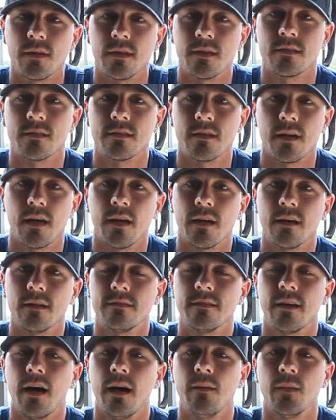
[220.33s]
this
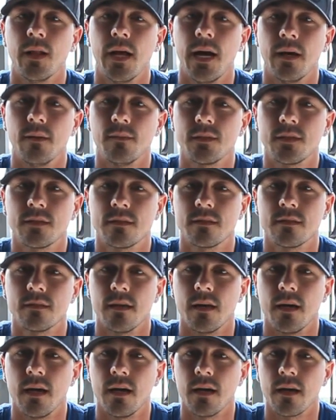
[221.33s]
time-lapse
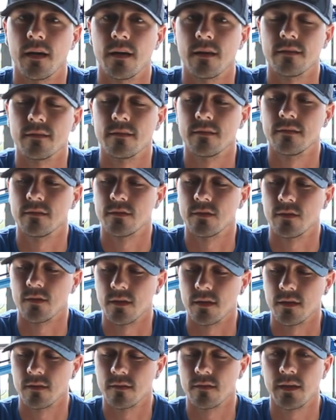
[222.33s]
sort
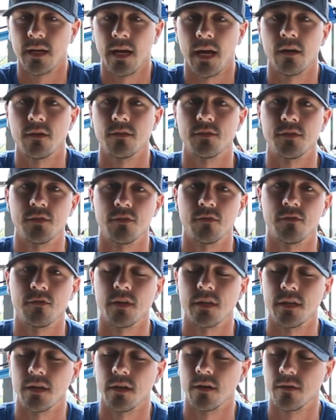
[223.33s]
of how-to
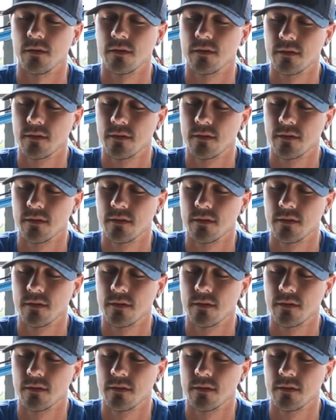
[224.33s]
video.